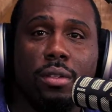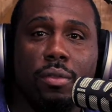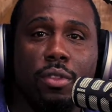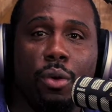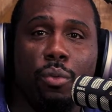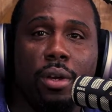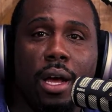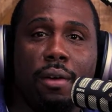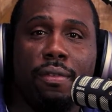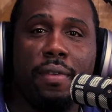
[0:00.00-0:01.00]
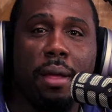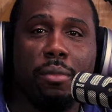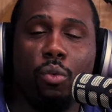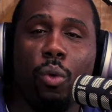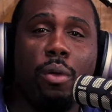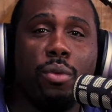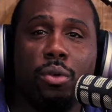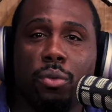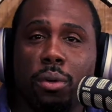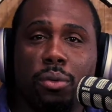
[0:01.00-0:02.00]
with our family, the way we
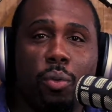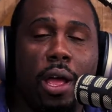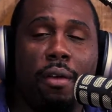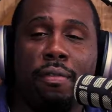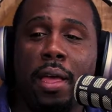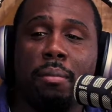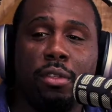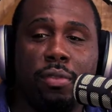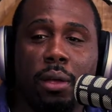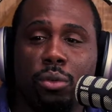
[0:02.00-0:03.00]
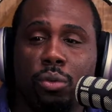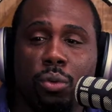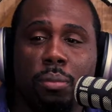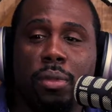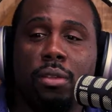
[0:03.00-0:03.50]
grew up, the way our families grew up,